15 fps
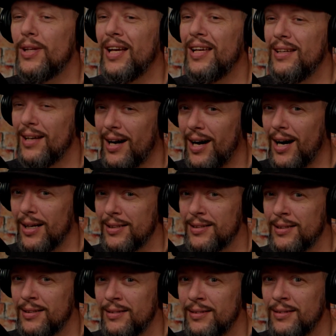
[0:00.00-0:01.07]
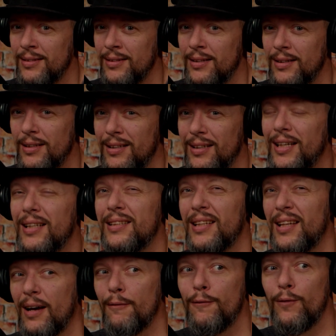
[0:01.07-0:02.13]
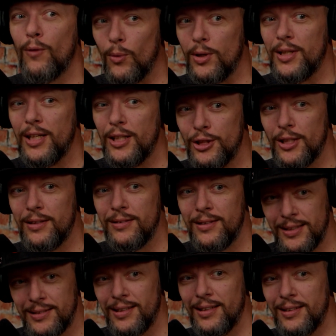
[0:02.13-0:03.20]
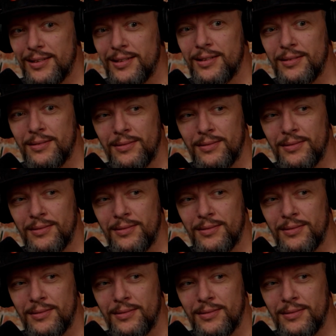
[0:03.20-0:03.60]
they not get to that 4-digit distance?